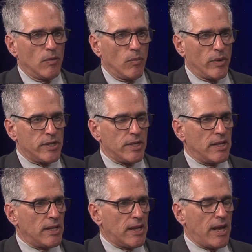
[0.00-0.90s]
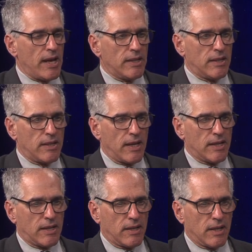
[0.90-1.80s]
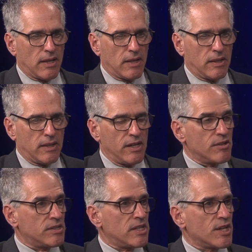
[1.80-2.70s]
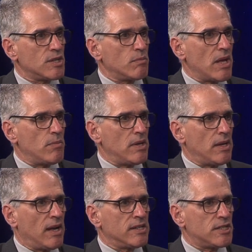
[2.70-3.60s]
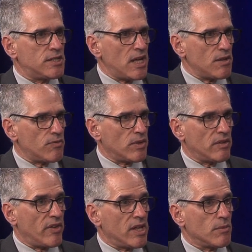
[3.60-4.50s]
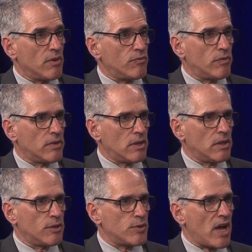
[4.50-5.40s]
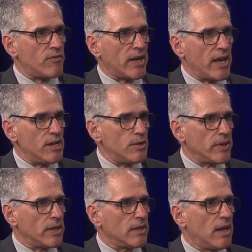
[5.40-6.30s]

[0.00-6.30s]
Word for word: which indicate that uh, the intersection may be unsafe for the volume of traffic entering